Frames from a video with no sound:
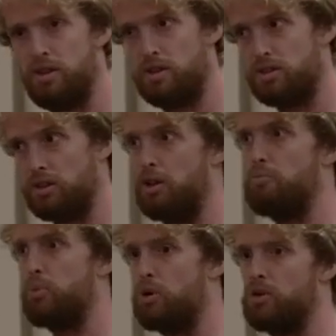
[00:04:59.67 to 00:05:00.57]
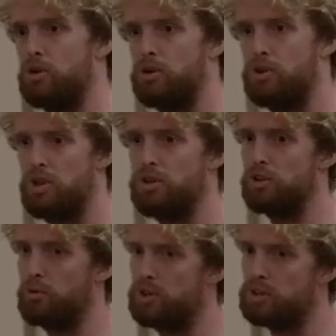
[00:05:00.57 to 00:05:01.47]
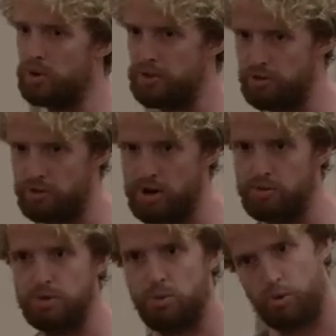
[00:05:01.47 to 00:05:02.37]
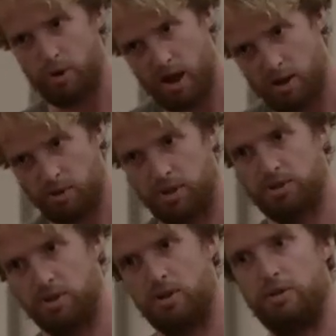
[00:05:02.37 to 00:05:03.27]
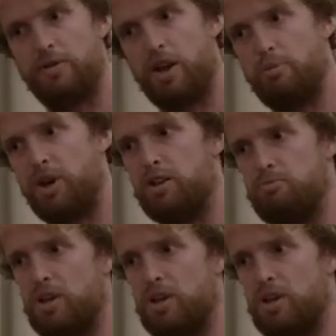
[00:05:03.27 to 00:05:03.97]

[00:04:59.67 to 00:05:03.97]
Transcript: the Skype blog. So within 24 hours, we were able to turn off that paid